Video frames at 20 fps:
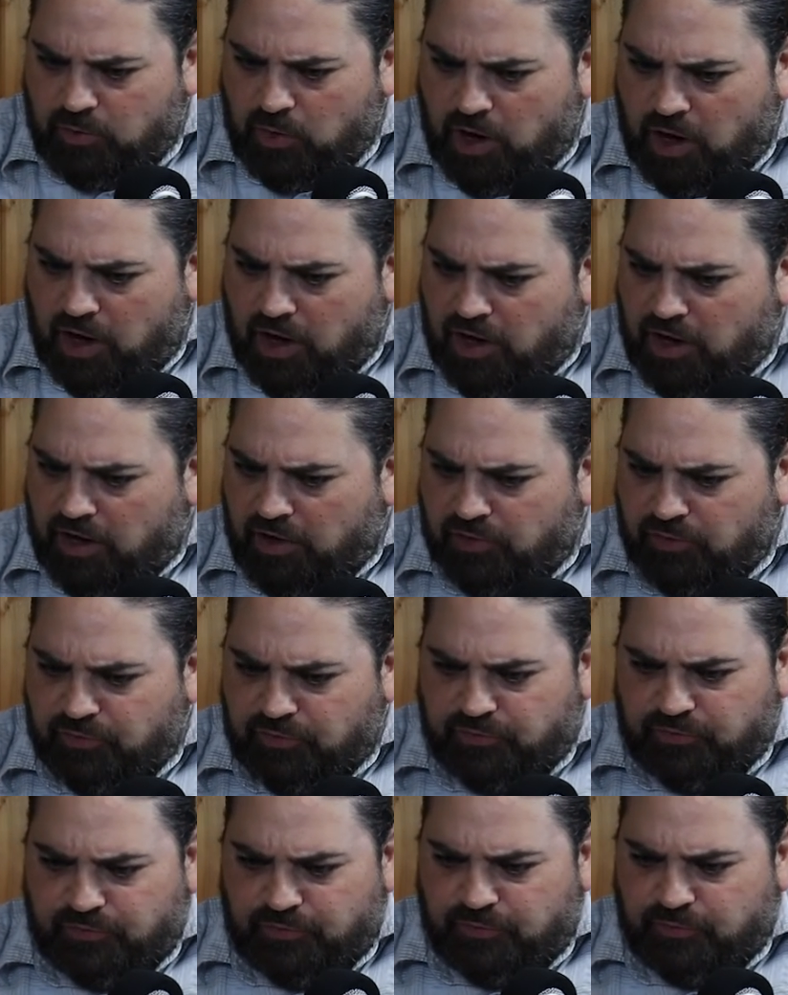
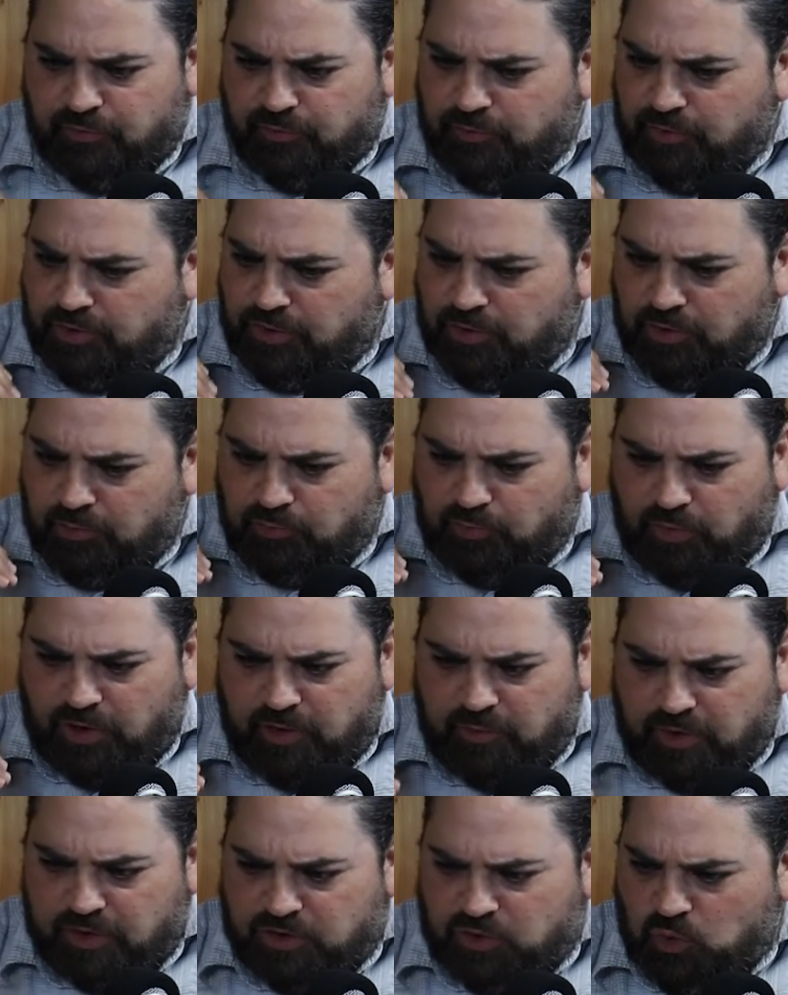of you pretty
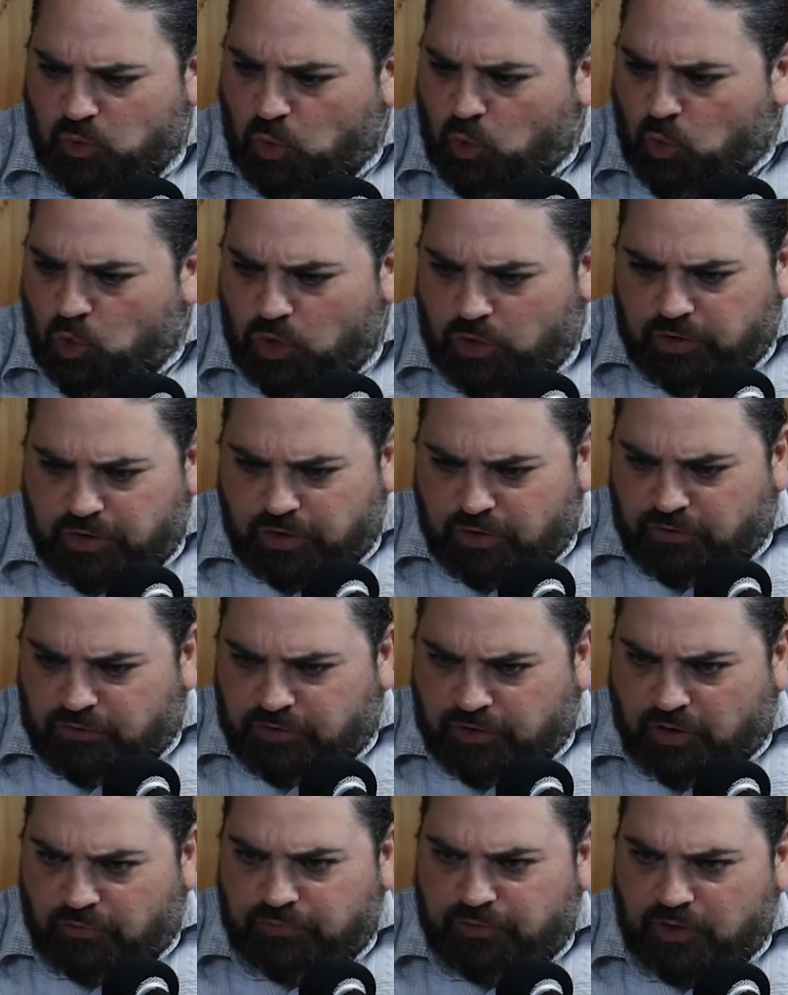much work
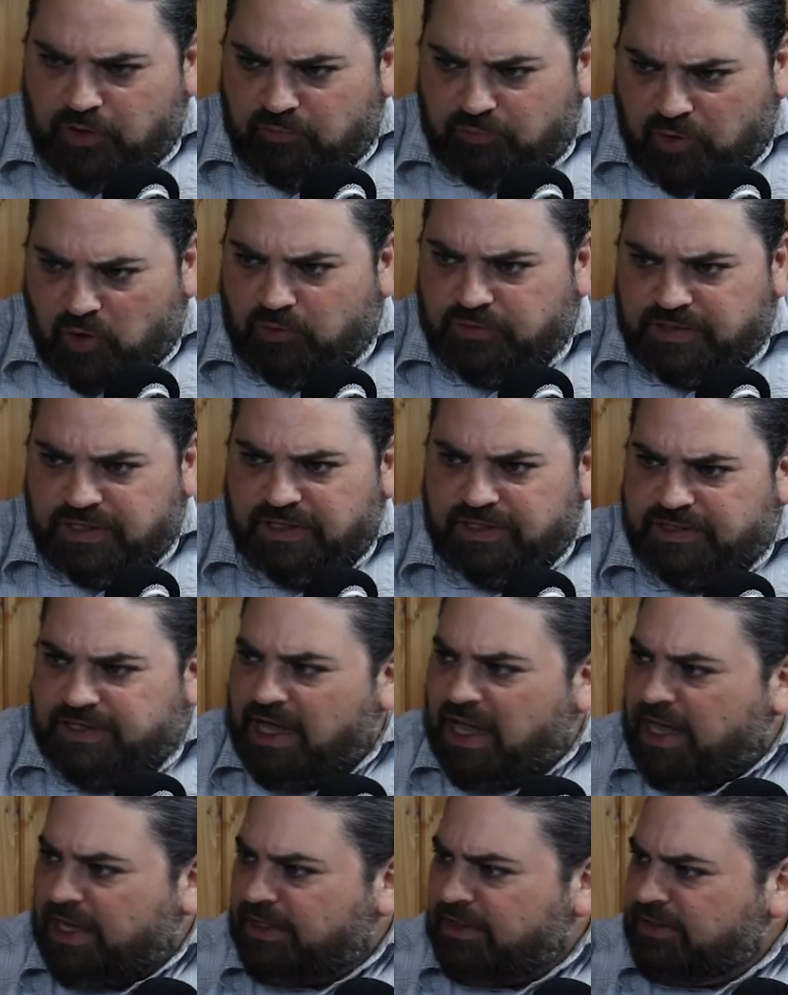yourself to the bone till you
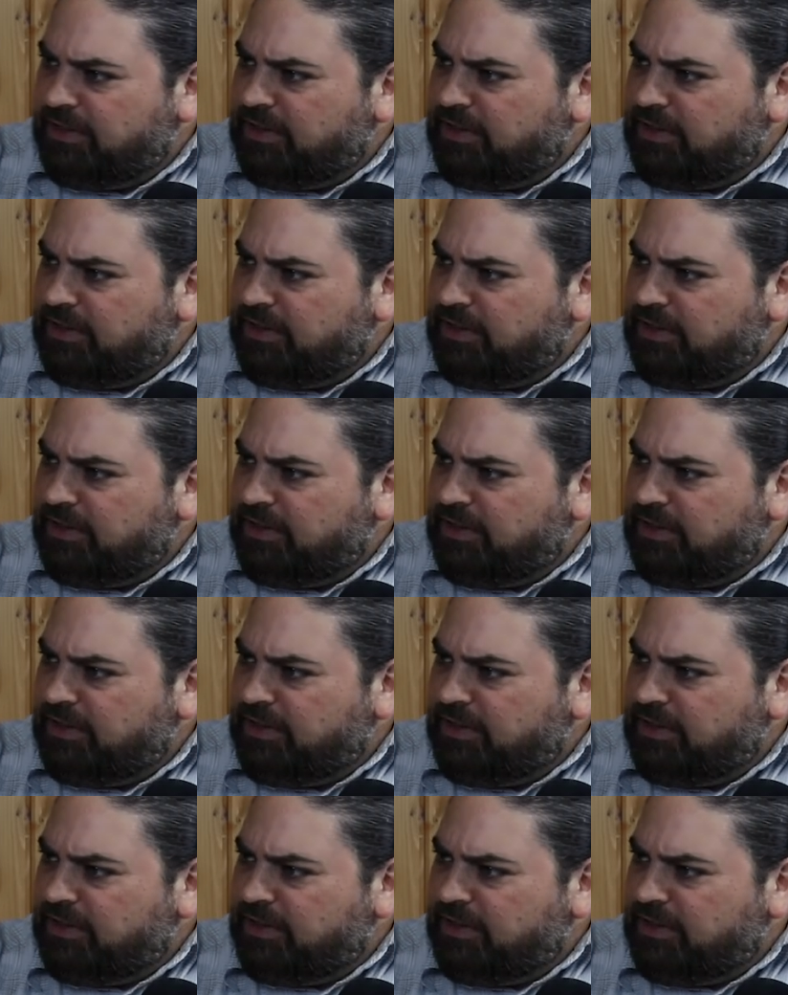die.